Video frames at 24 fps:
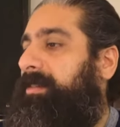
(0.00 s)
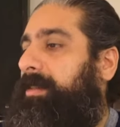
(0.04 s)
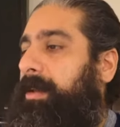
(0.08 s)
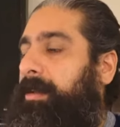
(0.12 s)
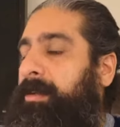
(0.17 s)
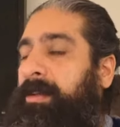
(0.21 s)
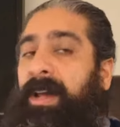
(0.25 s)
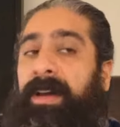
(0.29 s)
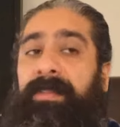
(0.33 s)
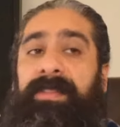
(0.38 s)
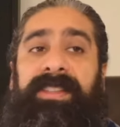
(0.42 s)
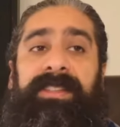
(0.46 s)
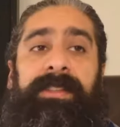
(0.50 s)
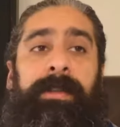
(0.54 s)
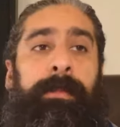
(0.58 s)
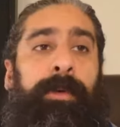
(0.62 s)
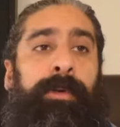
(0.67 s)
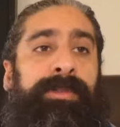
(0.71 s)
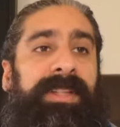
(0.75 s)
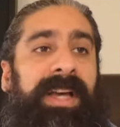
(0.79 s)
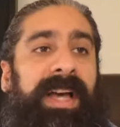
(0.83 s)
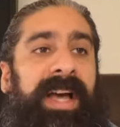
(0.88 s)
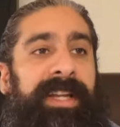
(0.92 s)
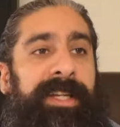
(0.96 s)
Love is the
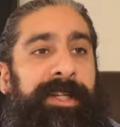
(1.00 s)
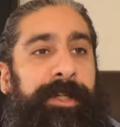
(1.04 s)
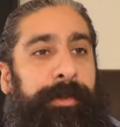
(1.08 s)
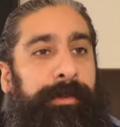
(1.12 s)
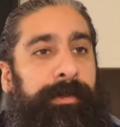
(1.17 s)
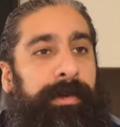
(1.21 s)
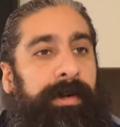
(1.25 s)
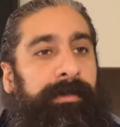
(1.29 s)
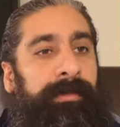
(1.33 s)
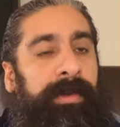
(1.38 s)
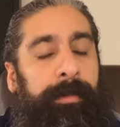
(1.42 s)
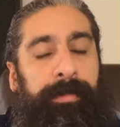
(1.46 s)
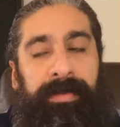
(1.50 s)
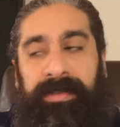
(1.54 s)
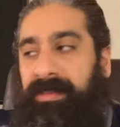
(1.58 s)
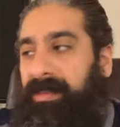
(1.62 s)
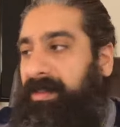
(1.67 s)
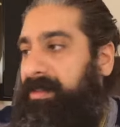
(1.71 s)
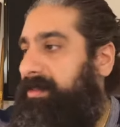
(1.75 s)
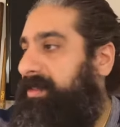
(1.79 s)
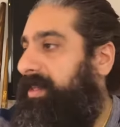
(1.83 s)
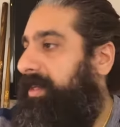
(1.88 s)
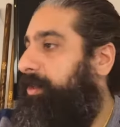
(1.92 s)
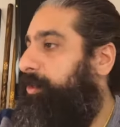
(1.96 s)
most accurate
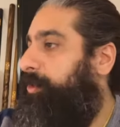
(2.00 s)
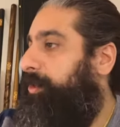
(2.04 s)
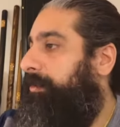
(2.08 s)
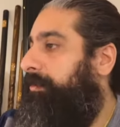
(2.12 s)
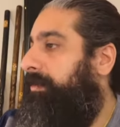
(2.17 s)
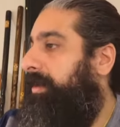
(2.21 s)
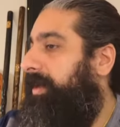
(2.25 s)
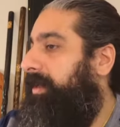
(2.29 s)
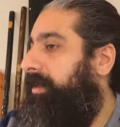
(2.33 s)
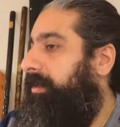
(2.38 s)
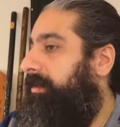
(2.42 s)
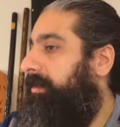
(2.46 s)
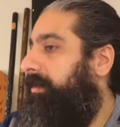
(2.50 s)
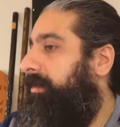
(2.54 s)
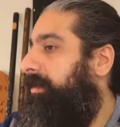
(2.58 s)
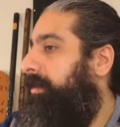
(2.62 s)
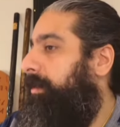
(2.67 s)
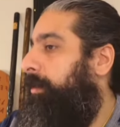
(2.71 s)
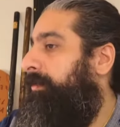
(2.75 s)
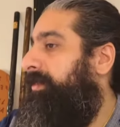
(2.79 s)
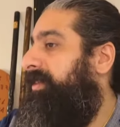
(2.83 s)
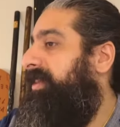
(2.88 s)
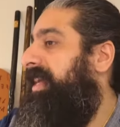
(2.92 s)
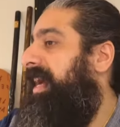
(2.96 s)
representation, right,
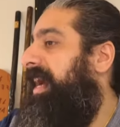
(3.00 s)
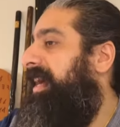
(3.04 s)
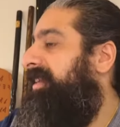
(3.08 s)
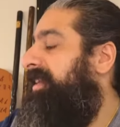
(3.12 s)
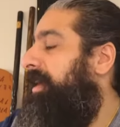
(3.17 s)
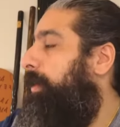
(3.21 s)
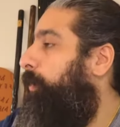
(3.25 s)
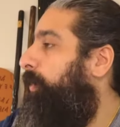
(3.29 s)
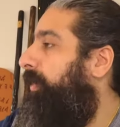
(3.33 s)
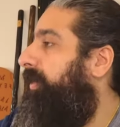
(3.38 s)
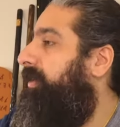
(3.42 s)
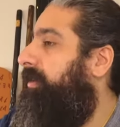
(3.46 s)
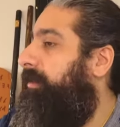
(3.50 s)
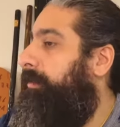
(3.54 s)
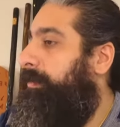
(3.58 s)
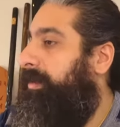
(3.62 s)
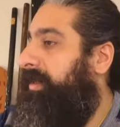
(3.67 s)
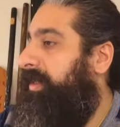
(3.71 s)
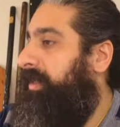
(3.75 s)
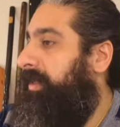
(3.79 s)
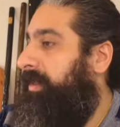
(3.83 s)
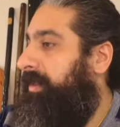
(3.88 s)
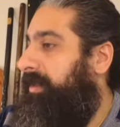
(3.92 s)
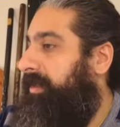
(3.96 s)
of Yah that we can
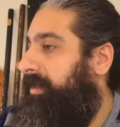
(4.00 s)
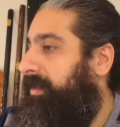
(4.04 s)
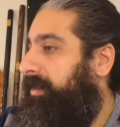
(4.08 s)
be.